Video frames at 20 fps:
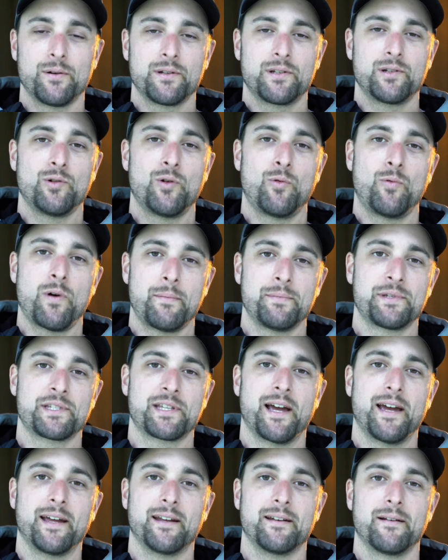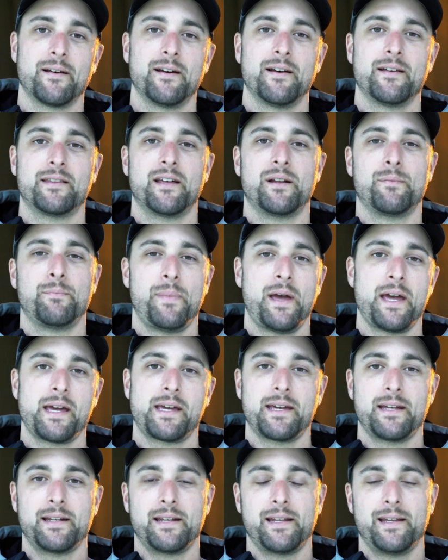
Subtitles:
into a website that make it